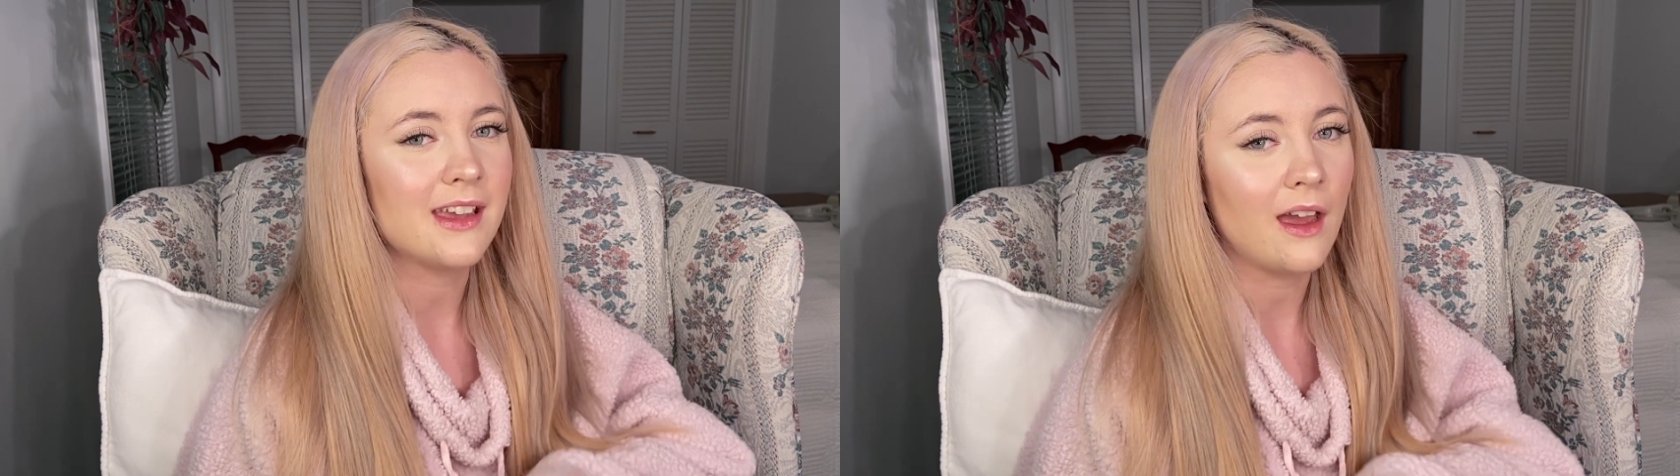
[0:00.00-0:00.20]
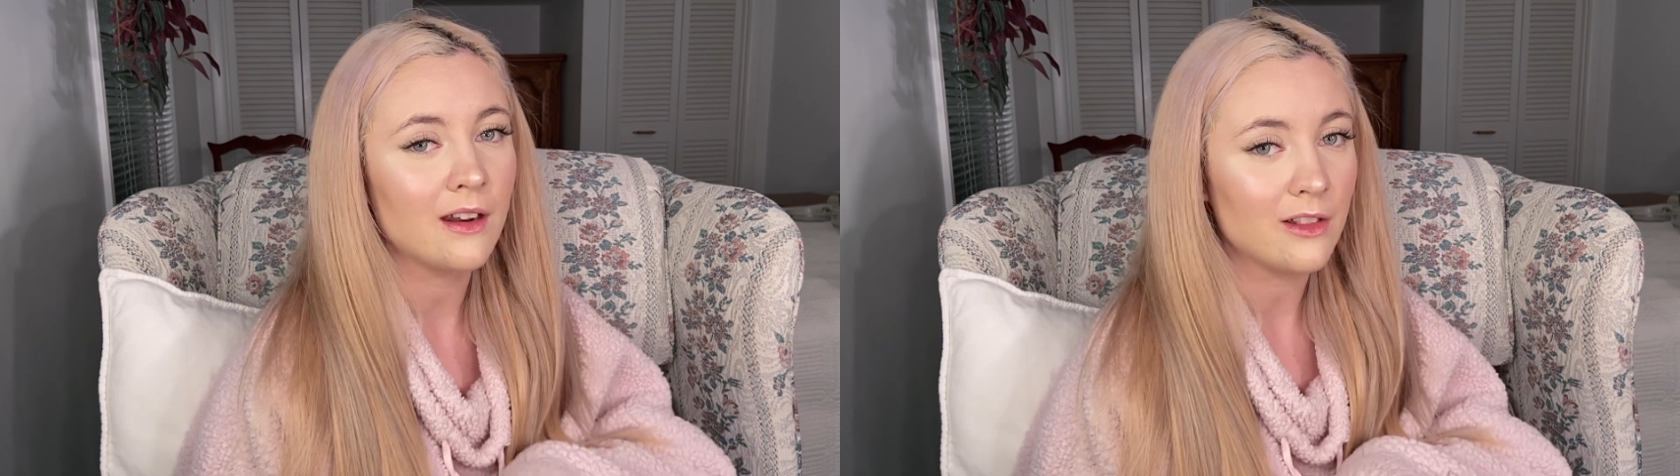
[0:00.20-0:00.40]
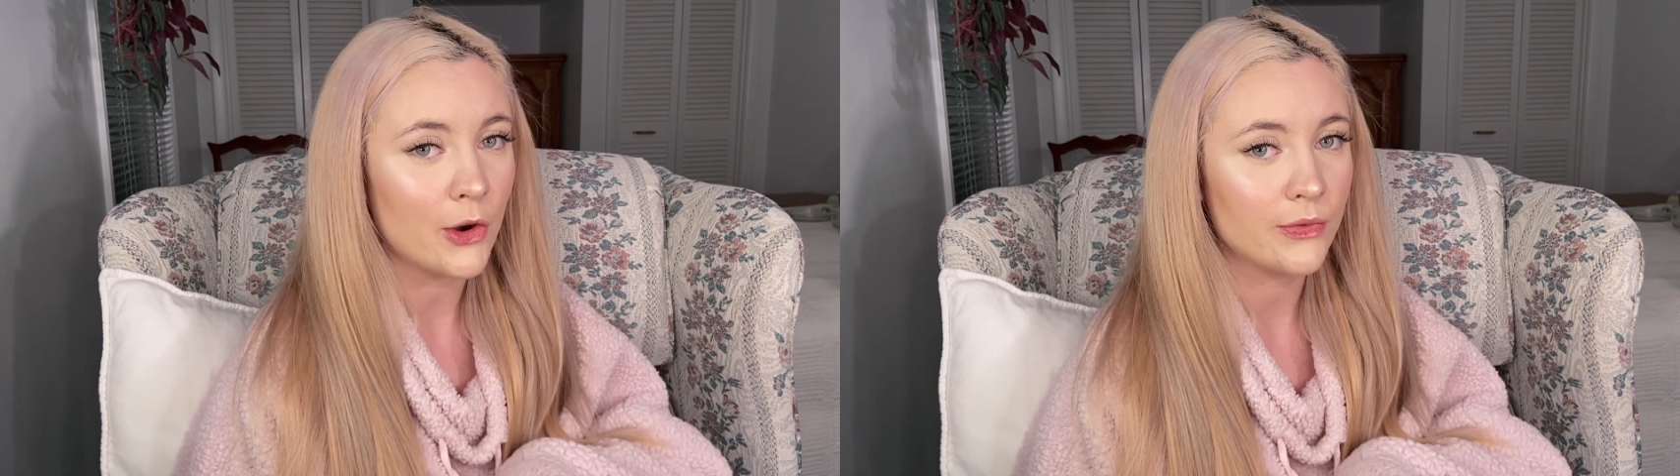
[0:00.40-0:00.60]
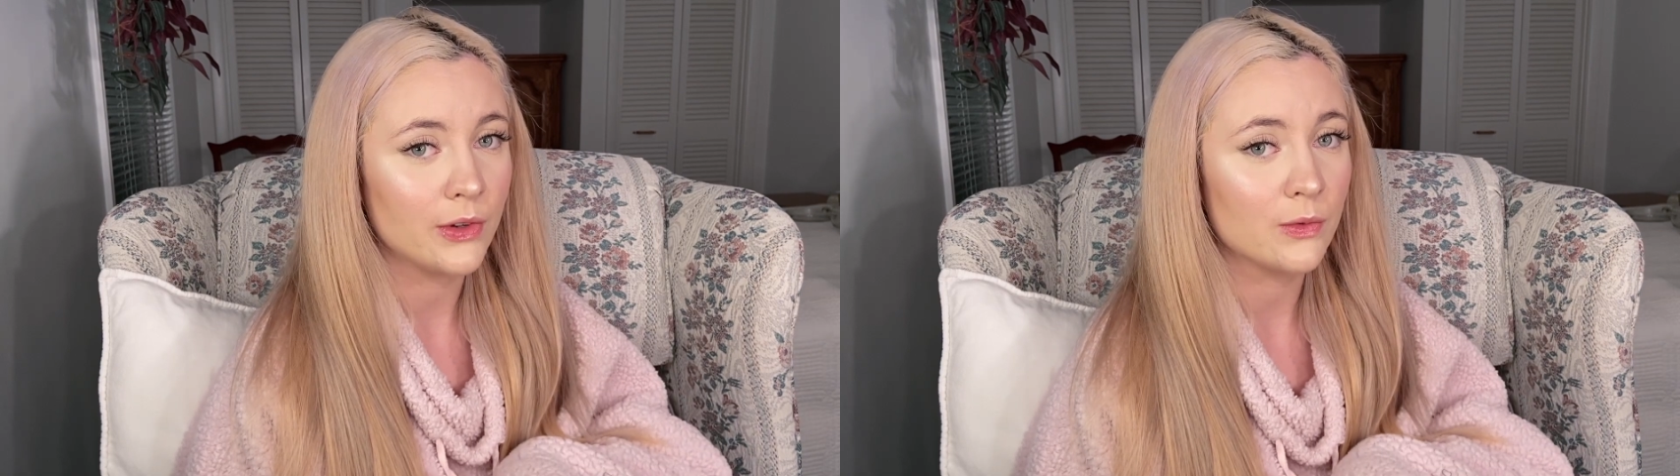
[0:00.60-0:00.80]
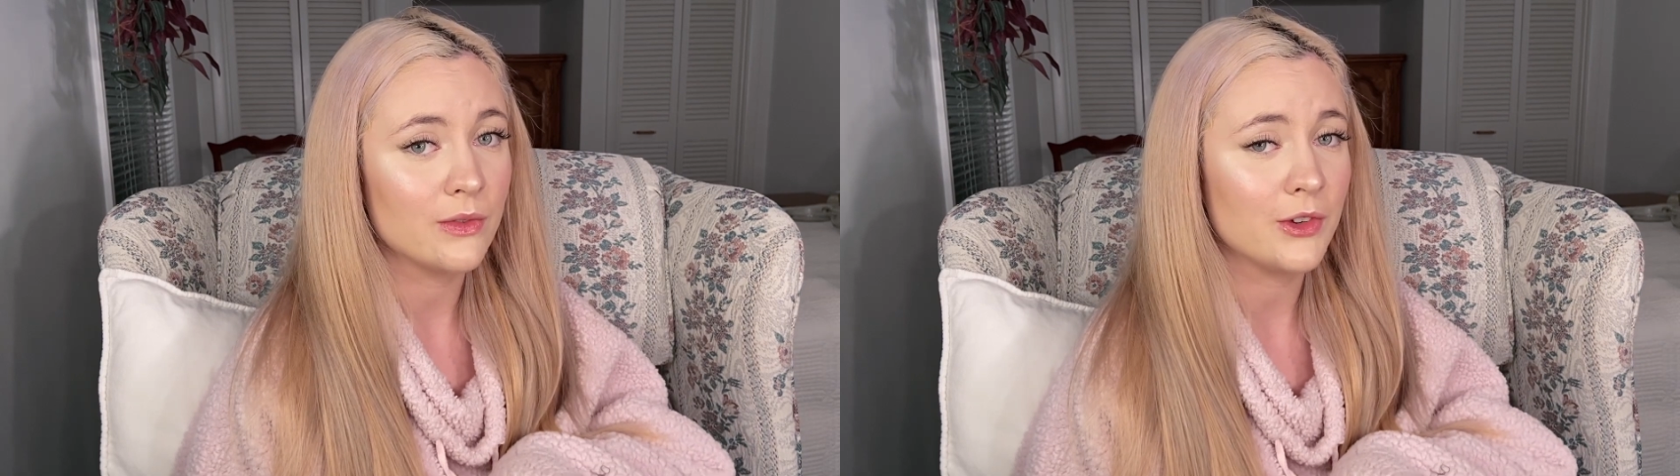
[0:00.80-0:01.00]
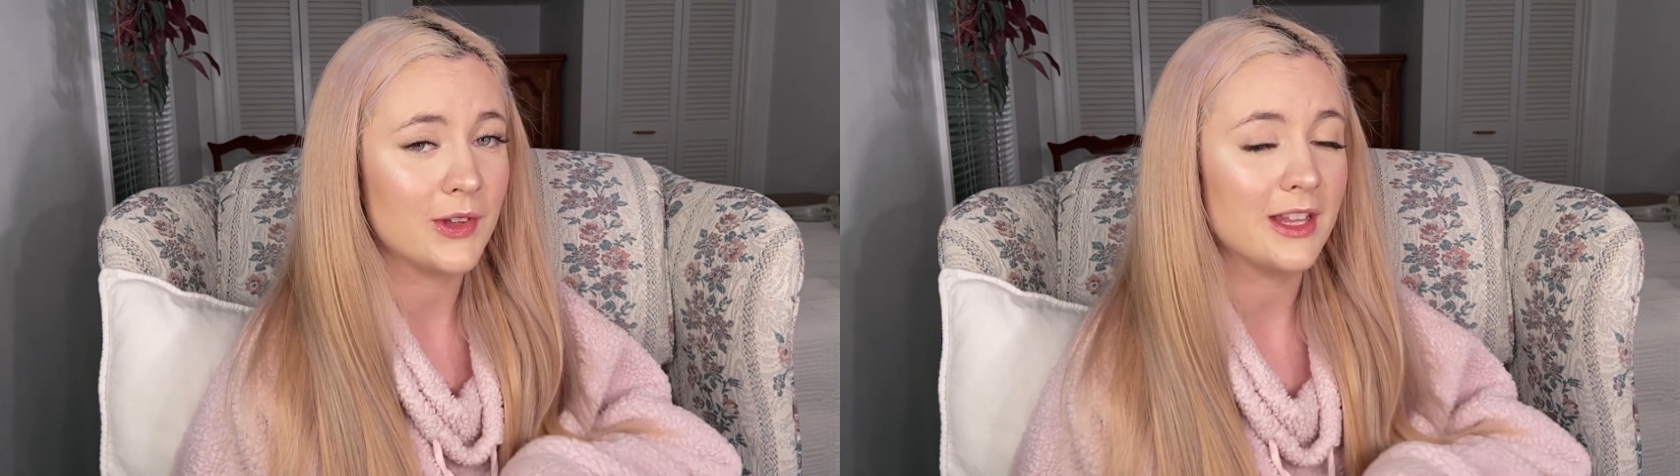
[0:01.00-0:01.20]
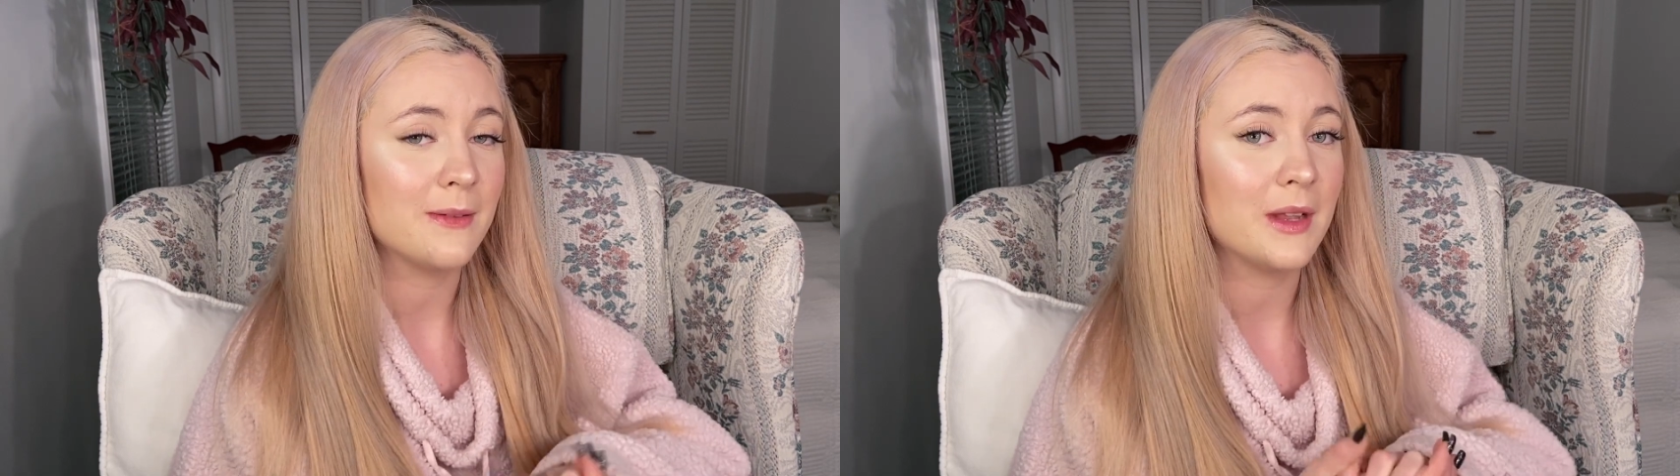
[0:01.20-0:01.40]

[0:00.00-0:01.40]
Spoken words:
I had a lot of fun reviewing them,